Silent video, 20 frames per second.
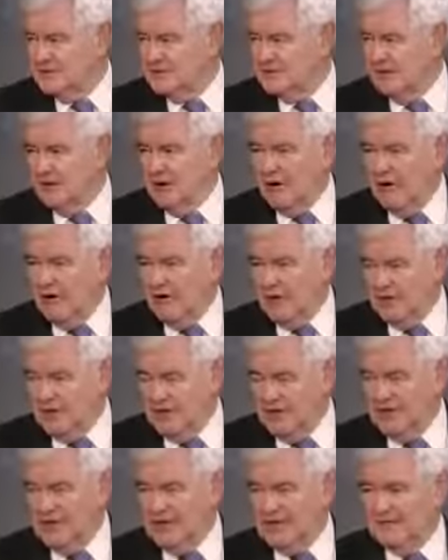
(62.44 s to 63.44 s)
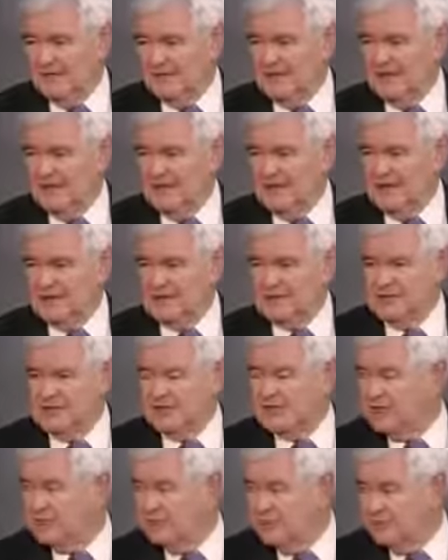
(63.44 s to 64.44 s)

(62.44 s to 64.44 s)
all believed that she should have been